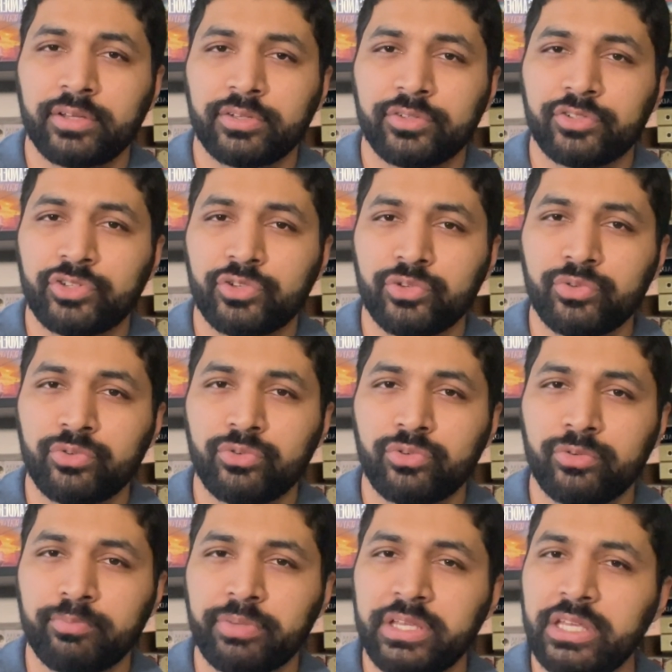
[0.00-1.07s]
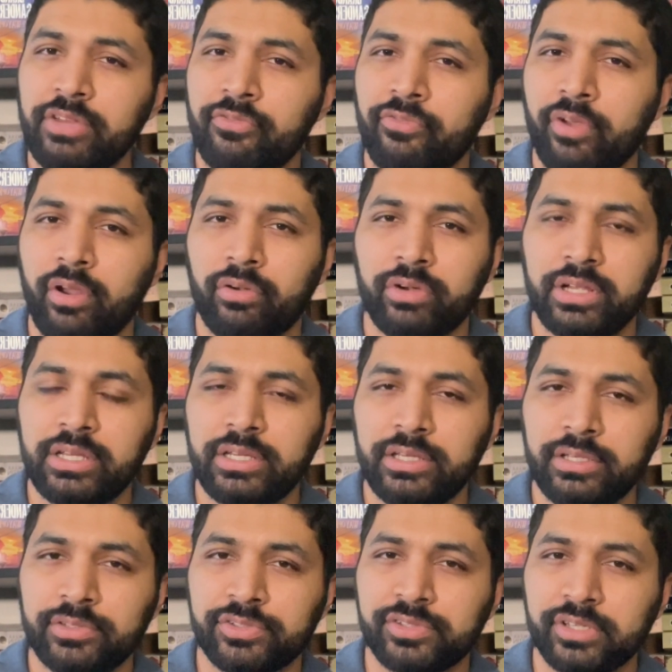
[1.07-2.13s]
to be very
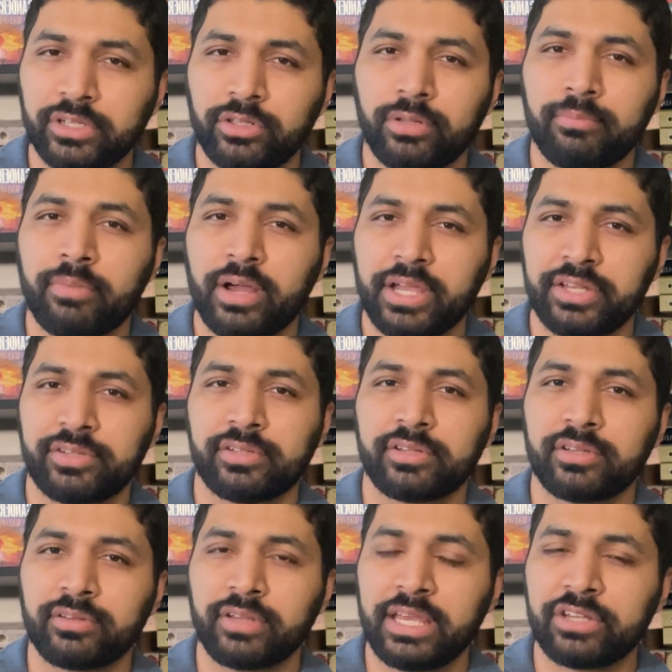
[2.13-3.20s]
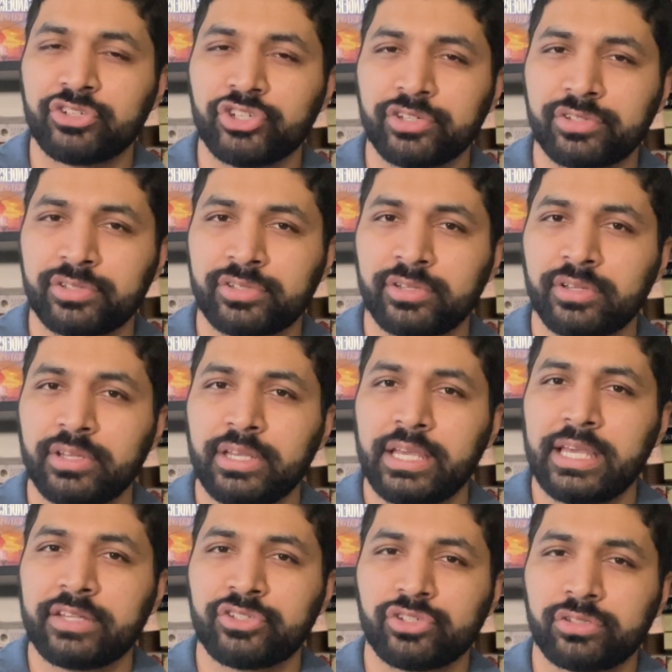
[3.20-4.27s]
single-minded and just
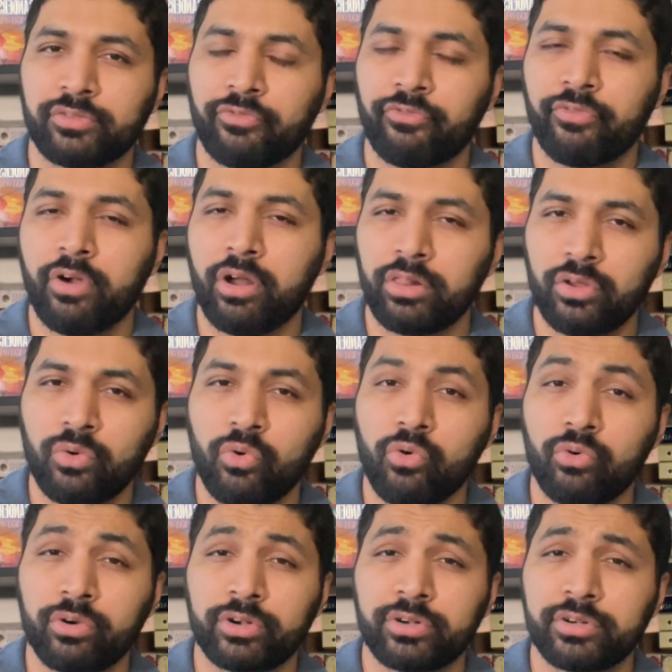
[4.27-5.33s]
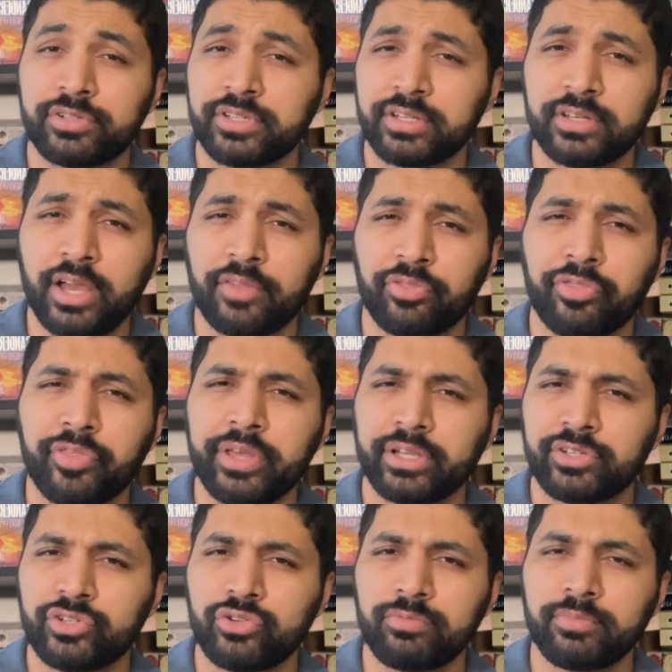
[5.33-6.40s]
follow orders and not think
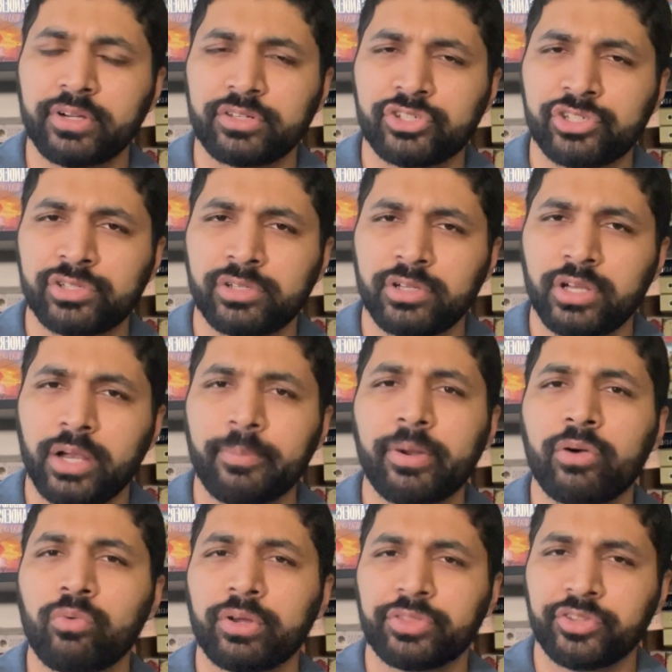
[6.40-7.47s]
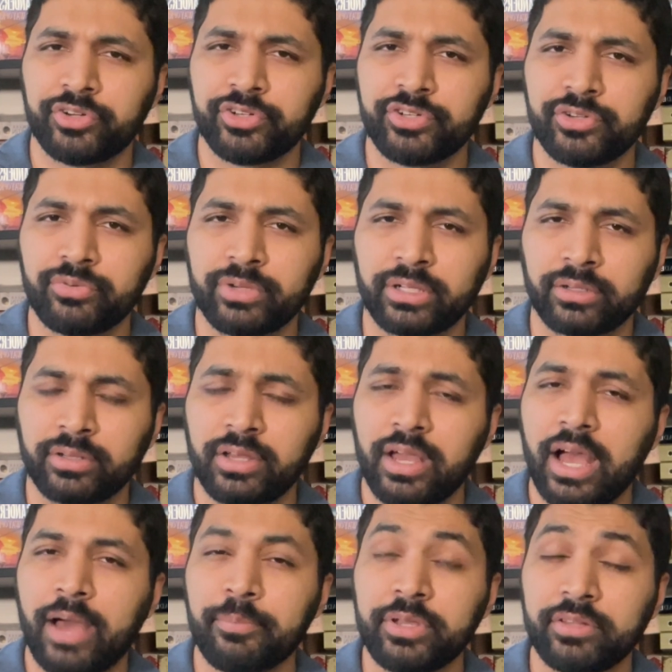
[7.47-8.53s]
too much about what they're doing.
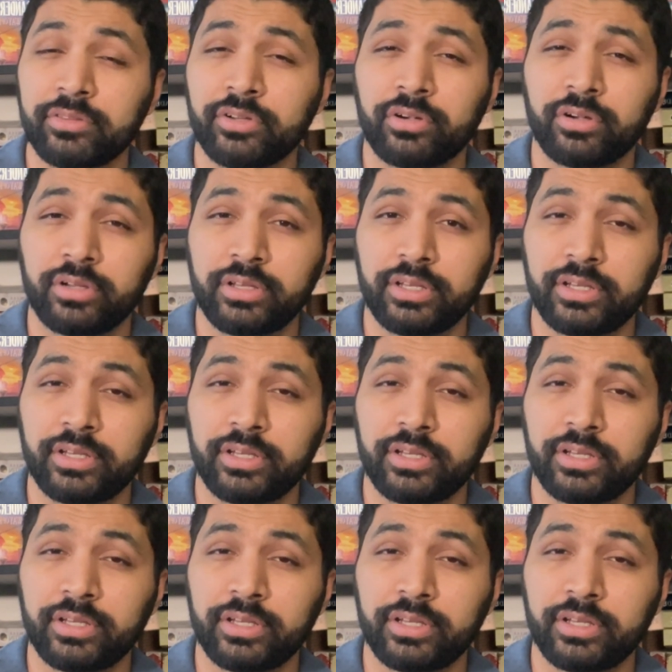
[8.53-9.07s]
I mean, they're